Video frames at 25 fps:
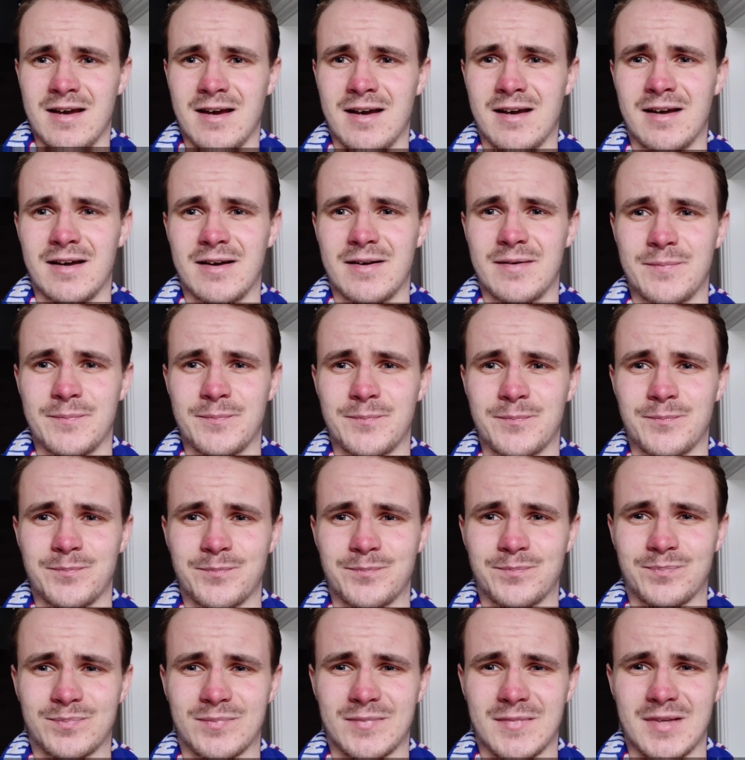
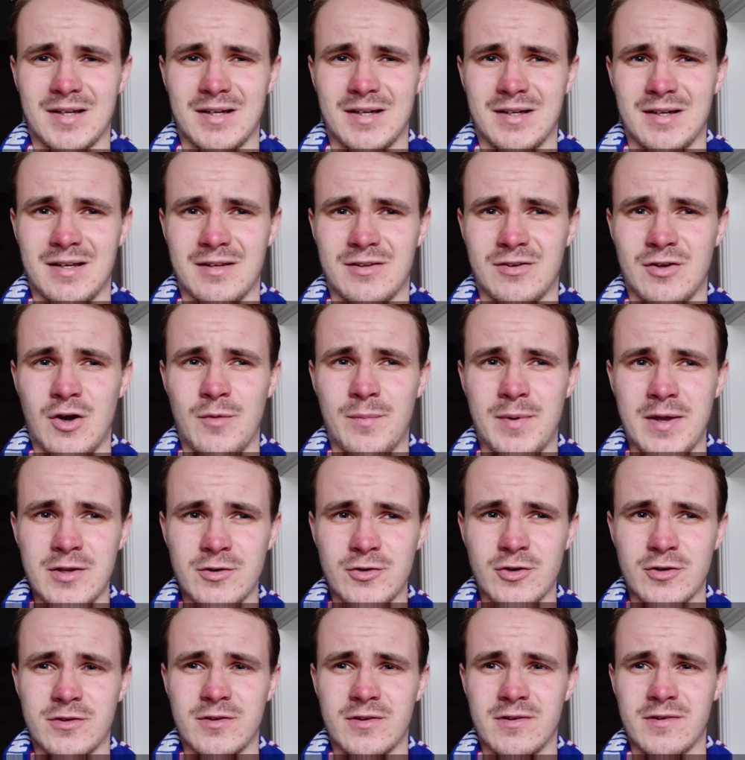So it'll be
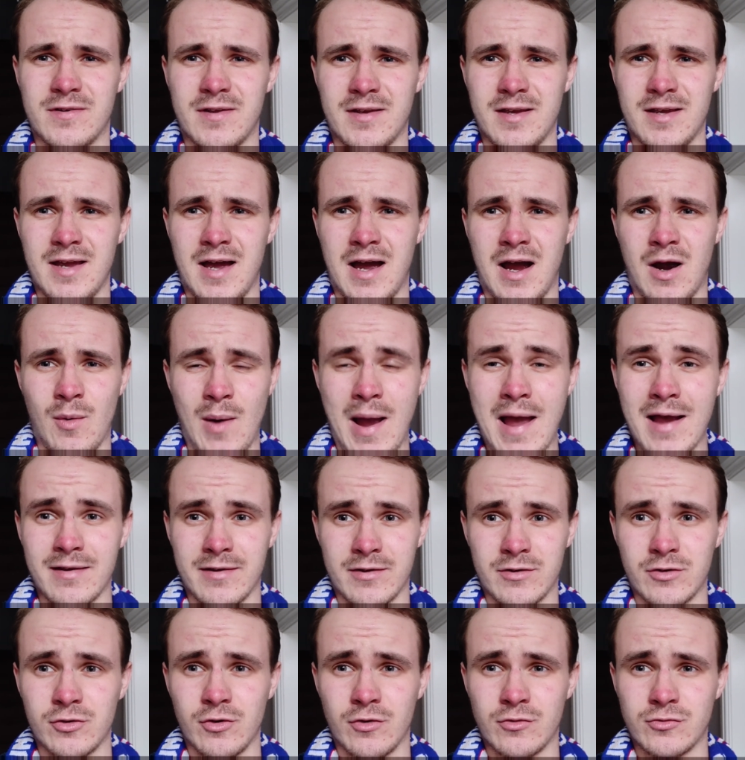interesting to see how
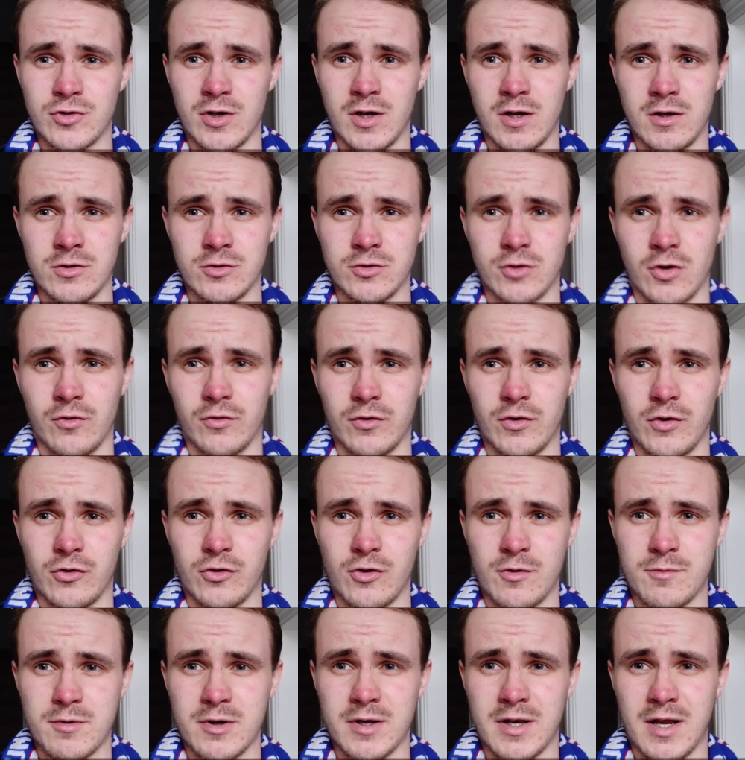Exeter have changed over the
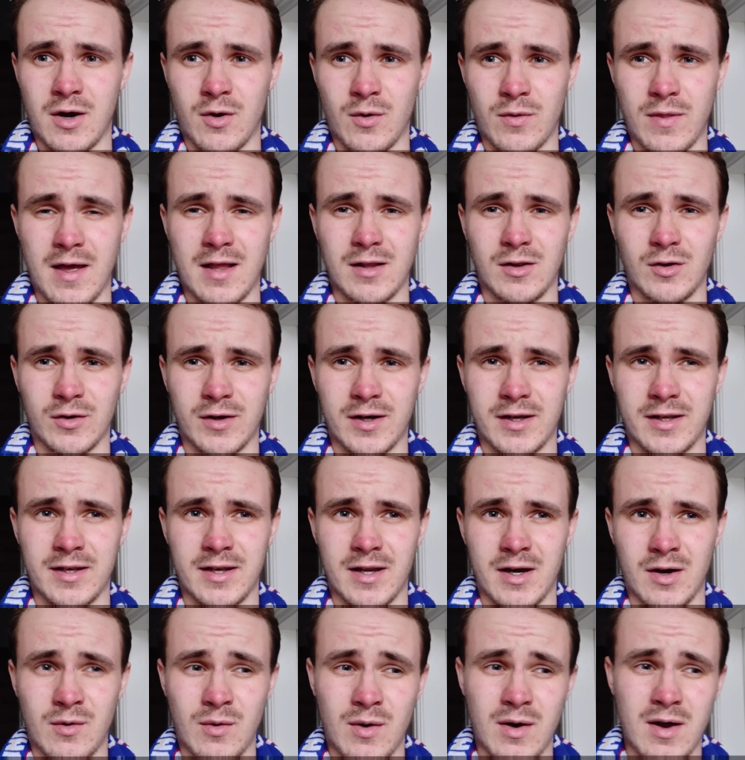summer and how they're looking
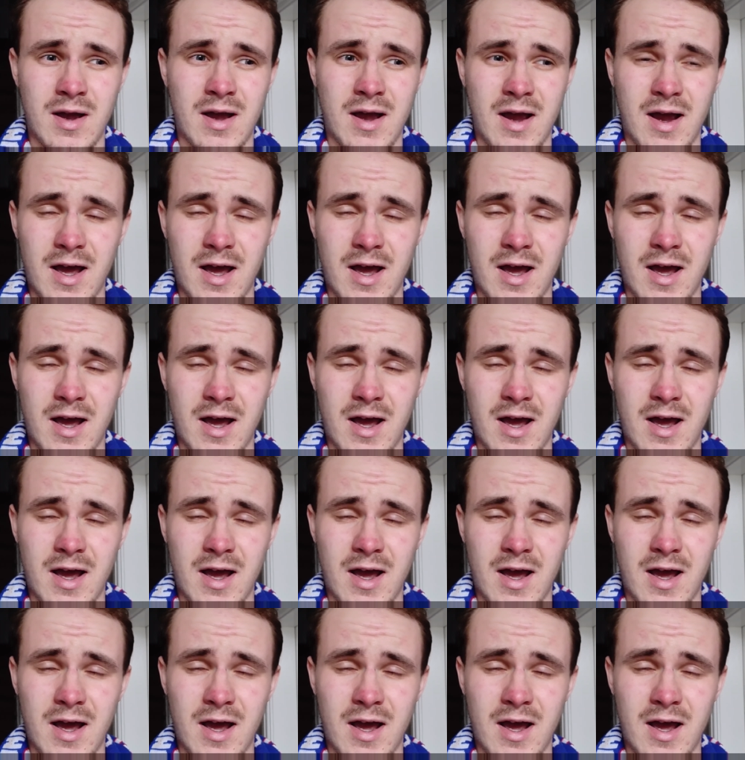now.